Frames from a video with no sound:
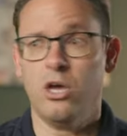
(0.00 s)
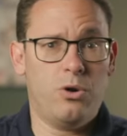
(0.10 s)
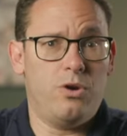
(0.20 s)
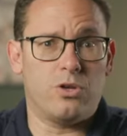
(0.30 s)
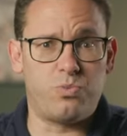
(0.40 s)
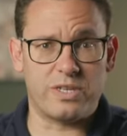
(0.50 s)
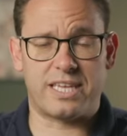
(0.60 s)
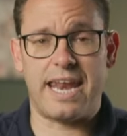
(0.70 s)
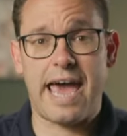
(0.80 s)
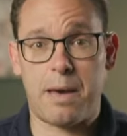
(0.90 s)
Who knows what's
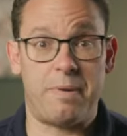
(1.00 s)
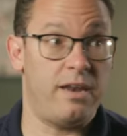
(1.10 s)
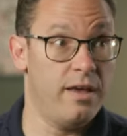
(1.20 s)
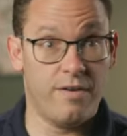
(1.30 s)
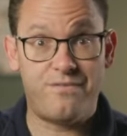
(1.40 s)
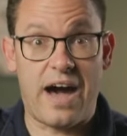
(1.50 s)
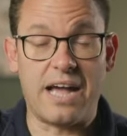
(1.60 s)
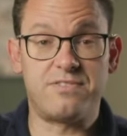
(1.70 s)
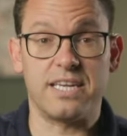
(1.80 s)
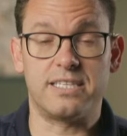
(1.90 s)
going to happen
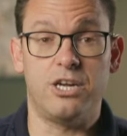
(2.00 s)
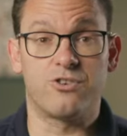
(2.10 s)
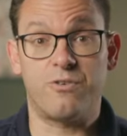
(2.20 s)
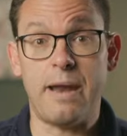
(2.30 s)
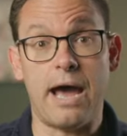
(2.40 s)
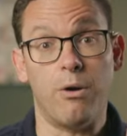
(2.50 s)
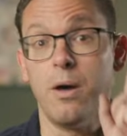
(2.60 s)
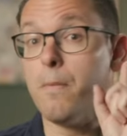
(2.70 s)
5-6 years from now?